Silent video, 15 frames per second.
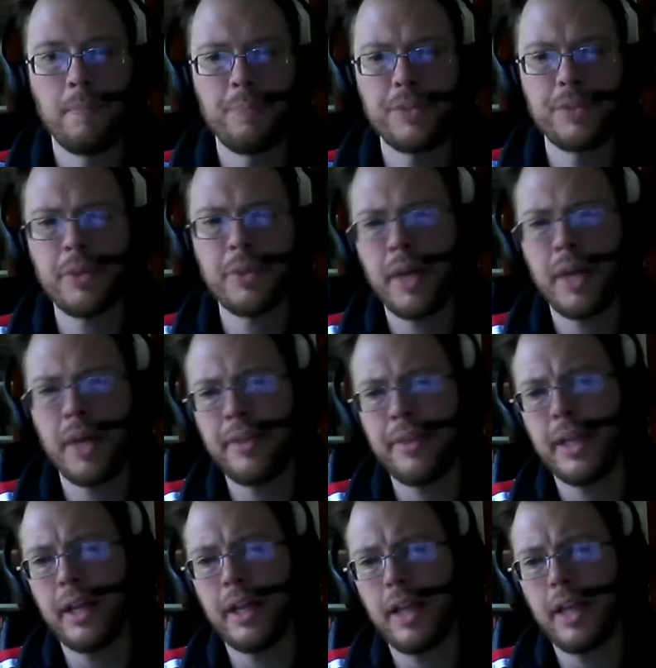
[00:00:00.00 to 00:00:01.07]
So I
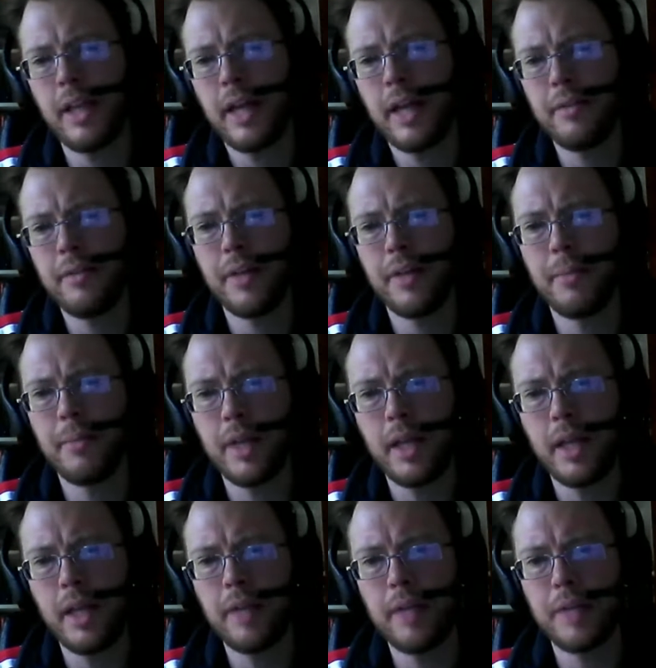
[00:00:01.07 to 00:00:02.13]
think a lot of
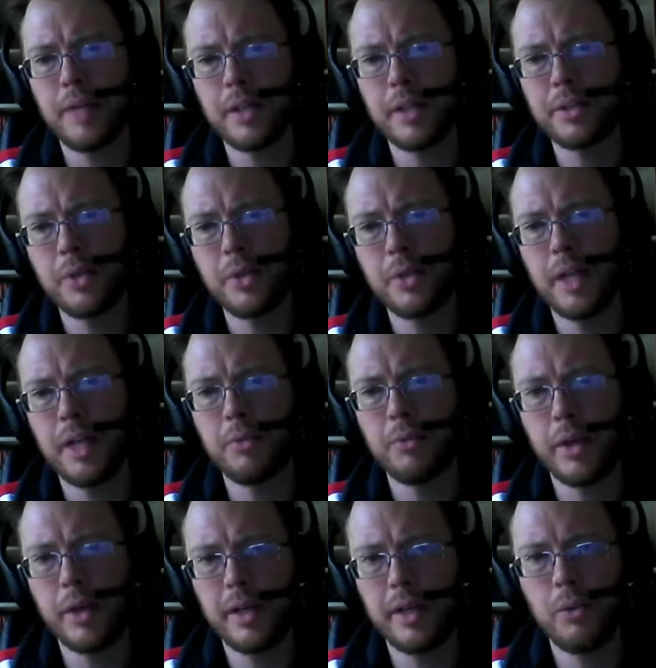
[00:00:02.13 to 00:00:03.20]
our creative
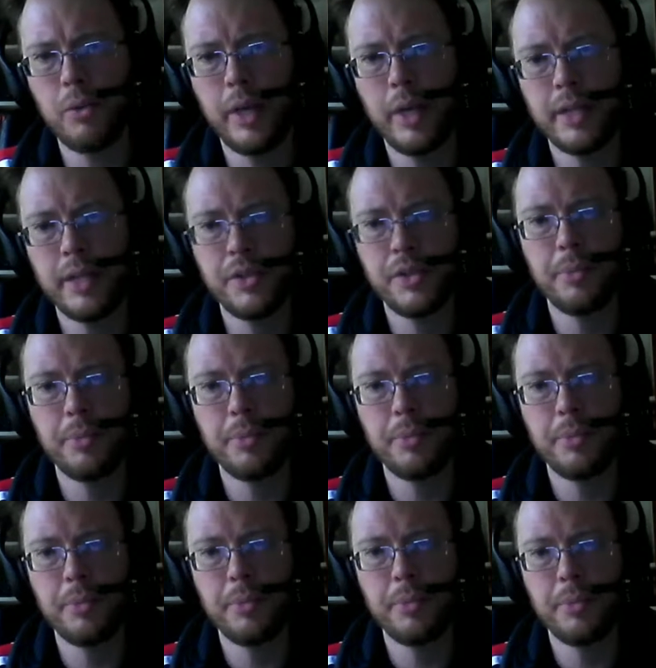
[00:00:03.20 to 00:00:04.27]
work went into
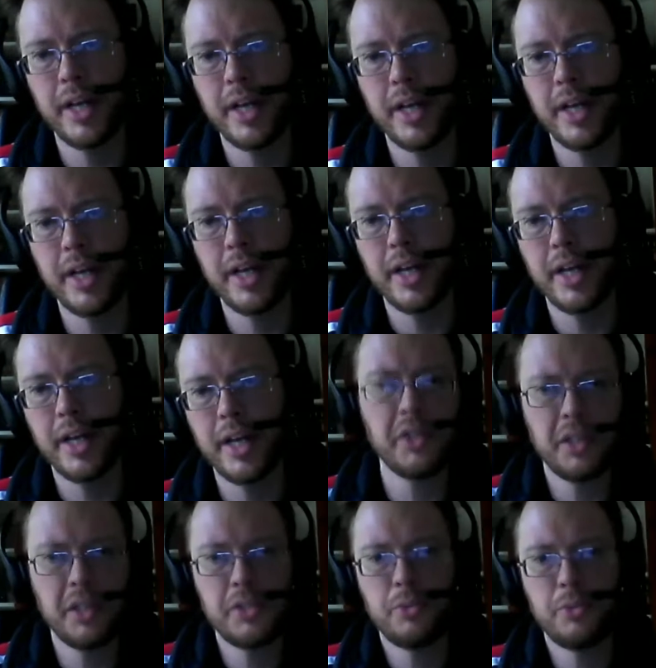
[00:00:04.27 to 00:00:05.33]
building their setting,
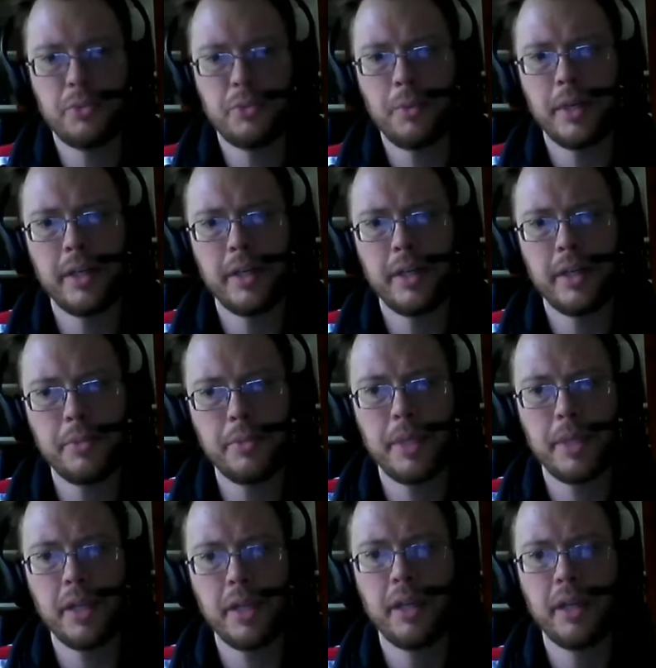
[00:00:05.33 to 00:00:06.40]
obviously, because we wanted it to
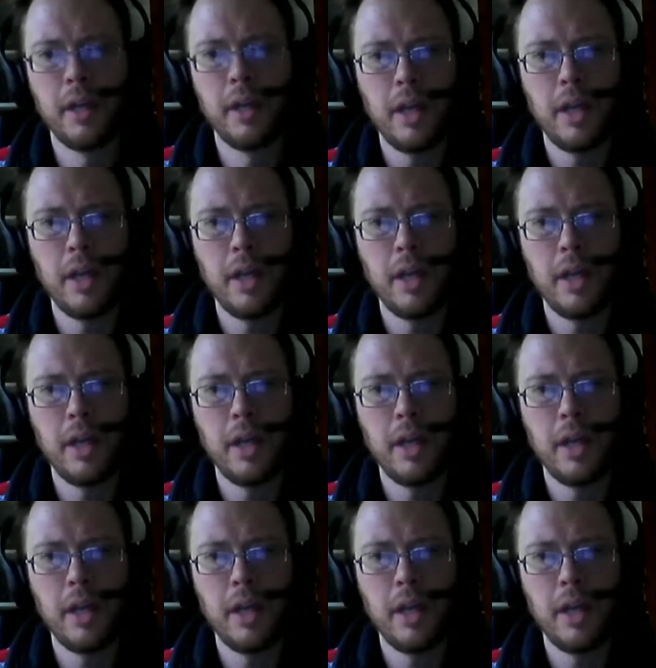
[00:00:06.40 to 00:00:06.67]
be